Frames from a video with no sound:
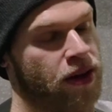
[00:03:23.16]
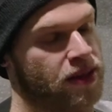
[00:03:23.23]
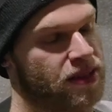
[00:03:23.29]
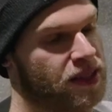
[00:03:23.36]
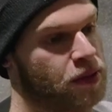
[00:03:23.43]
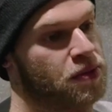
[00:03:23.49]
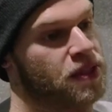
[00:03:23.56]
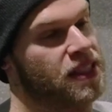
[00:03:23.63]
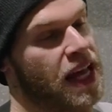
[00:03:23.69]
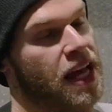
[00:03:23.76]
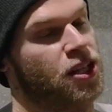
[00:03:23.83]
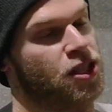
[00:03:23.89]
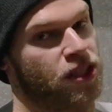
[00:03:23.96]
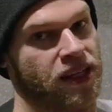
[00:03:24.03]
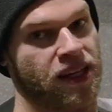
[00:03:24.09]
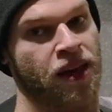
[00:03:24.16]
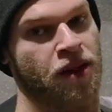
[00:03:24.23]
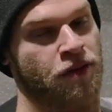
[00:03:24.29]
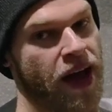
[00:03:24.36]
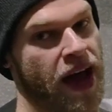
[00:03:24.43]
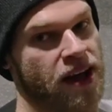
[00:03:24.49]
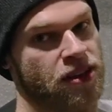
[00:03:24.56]
substantially
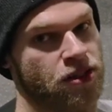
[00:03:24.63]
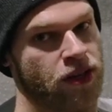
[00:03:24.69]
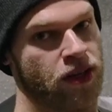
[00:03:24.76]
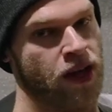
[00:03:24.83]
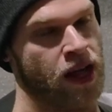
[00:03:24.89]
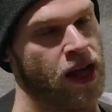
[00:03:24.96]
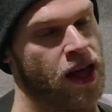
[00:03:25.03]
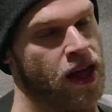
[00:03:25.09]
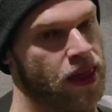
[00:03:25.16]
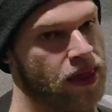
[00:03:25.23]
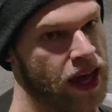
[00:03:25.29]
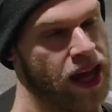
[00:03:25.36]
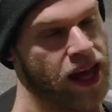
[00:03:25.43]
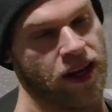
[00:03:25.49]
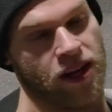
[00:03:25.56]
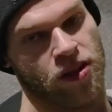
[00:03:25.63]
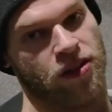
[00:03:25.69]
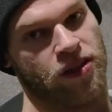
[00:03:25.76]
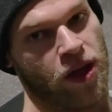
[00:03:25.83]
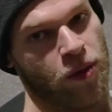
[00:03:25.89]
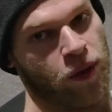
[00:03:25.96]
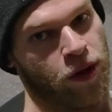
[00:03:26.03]
faster than
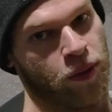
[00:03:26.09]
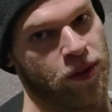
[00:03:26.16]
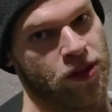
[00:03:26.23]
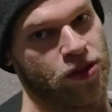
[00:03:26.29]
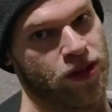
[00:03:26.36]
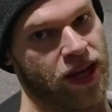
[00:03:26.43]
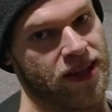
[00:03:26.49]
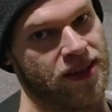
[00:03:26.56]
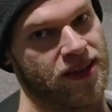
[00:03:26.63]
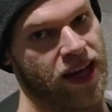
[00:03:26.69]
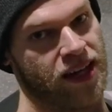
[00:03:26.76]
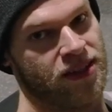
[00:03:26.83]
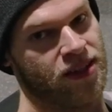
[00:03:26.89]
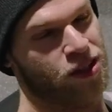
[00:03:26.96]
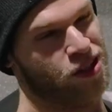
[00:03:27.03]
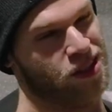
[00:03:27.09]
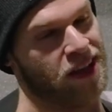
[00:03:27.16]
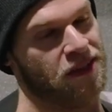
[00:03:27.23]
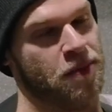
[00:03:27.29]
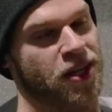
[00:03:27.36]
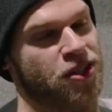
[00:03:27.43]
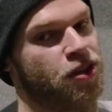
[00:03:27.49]
they will with straight sets. You just have
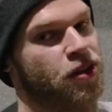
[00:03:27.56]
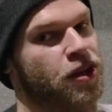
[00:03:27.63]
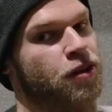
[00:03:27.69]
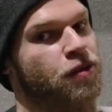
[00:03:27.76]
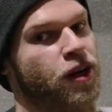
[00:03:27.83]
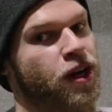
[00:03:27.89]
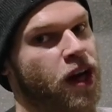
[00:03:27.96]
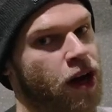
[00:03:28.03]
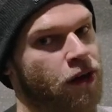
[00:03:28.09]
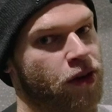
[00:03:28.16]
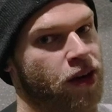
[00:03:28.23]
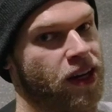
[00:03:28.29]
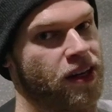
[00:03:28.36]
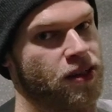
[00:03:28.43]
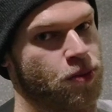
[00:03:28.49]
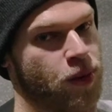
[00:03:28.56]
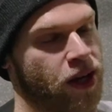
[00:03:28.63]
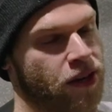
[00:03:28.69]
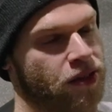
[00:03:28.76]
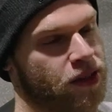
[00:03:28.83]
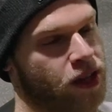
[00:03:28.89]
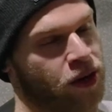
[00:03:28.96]
to make sure that you're recovering as well.
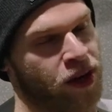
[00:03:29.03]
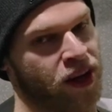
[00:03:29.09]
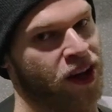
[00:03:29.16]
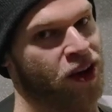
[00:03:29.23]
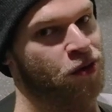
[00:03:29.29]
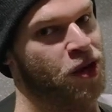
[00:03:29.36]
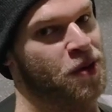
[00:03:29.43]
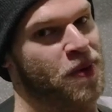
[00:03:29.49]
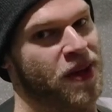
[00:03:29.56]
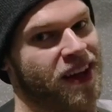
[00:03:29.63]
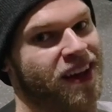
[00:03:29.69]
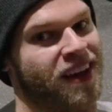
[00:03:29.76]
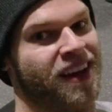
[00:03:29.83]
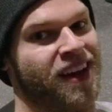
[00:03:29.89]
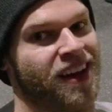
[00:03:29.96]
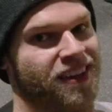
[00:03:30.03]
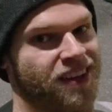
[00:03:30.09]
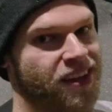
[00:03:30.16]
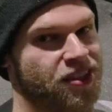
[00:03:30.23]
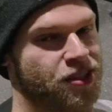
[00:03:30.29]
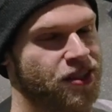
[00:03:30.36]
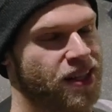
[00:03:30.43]
So repeating
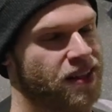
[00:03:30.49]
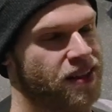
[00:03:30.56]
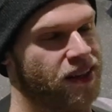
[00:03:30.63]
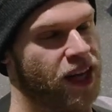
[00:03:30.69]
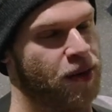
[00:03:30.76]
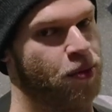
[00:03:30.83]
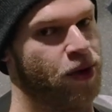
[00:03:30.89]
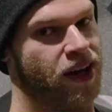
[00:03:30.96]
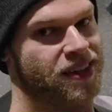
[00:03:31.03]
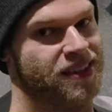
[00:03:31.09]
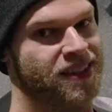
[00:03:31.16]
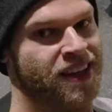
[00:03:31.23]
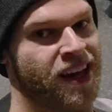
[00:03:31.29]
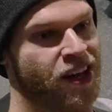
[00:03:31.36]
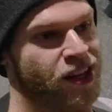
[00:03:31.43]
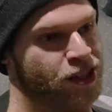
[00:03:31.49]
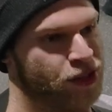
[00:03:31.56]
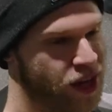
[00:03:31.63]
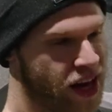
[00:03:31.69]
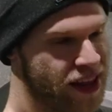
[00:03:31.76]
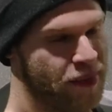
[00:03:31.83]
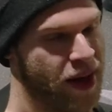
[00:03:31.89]
cluster sets on leg press,
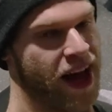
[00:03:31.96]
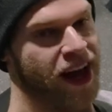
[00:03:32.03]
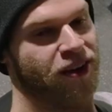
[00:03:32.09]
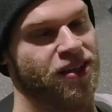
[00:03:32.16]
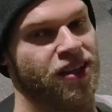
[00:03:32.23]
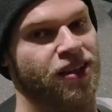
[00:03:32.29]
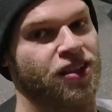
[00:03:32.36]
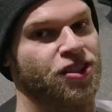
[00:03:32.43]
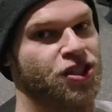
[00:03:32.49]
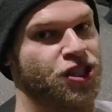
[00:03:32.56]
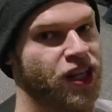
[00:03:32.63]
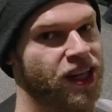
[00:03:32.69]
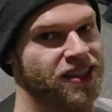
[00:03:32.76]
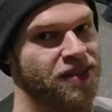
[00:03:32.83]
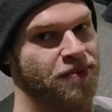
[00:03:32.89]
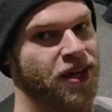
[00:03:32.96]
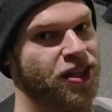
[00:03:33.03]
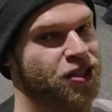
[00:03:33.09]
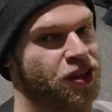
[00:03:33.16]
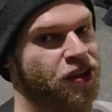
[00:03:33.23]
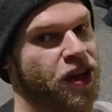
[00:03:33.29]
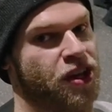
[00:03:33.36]
try them out just to make
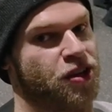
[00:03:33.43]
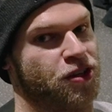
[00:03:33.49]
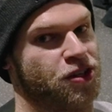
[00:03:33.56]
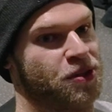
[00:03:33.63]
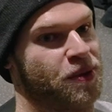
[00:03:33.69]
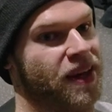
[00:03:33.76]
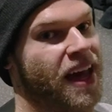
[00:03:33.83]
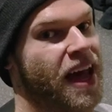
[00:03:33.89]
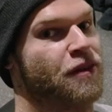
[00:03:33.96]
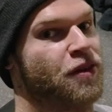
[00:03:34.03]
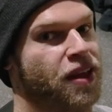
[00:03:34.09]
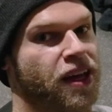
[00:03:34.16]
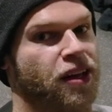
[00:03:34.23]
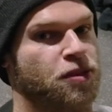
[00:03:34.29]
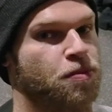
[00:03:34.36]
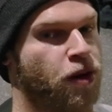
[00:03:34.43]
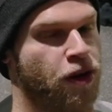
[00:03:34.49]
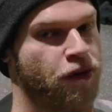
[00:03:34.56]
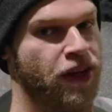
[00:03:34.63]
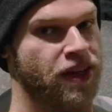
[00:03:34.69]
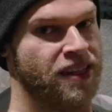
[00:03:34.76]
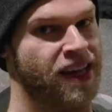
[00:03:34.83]
sure that you're doing everything else
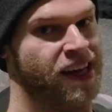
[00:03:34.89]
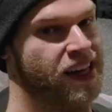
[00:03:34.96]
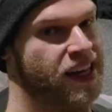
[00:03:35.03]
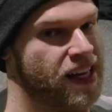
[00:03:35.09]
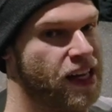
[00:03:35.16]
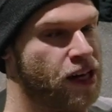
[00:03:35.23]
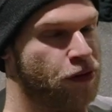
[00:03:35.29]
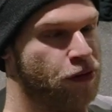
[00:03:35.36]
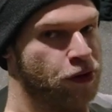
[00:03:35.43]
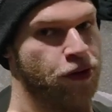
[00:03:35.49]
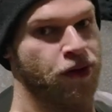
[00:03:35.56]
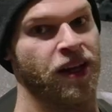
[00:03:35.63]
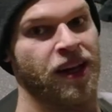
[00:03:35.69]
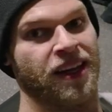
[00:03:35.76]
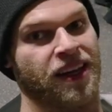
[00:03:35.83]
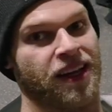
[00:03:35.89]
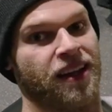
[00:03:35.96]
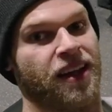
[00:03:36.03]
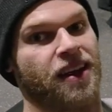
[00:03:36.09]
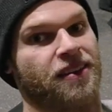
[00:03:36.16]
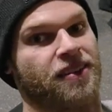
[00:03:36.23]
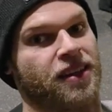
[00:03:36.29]
perfect. Eat your food, get a
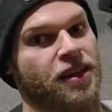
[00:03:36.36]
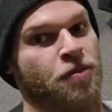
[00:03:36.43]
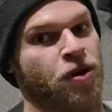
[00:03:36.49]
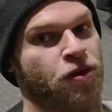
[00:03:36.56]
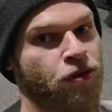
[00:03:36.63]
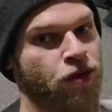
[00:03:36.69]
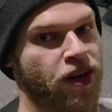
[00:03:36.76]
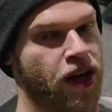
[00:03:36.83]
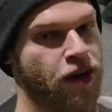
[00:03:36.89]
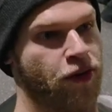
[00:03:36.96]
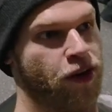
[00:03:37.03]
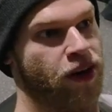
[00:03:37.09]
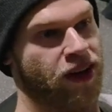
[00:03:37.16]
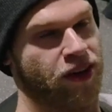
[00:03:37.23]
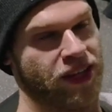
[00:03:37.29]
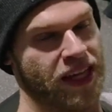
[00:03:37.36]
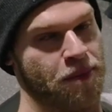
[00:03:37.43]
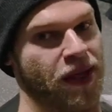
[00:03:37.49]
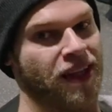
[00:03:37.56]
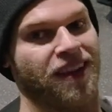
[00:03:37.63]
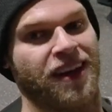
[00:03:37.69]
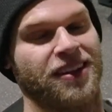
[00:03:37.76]
lot of sleep, recover, get
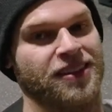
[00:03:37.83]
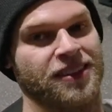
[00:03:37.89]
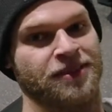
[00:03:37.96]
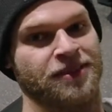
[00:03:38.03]
big legs.